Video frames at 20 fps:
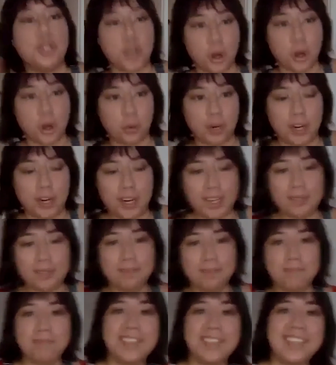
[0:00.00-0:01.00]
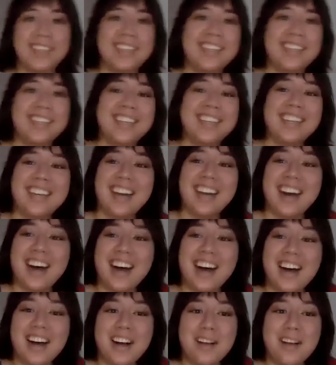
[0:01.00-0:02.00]
Don't worry.
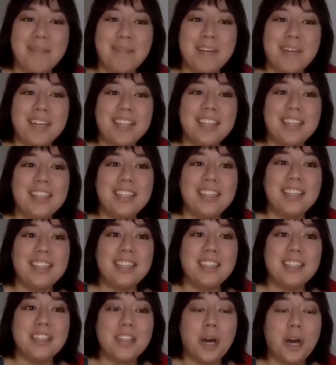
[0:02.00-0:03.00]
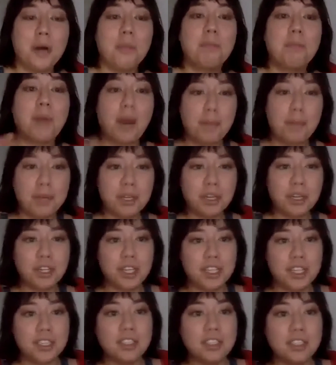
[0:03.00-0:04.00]
So prepping your
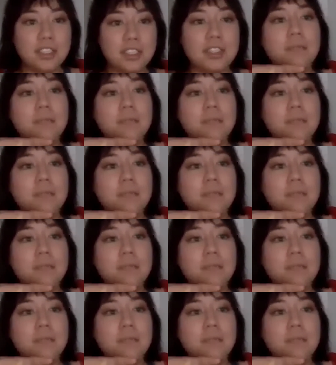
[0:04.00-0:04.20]
goods.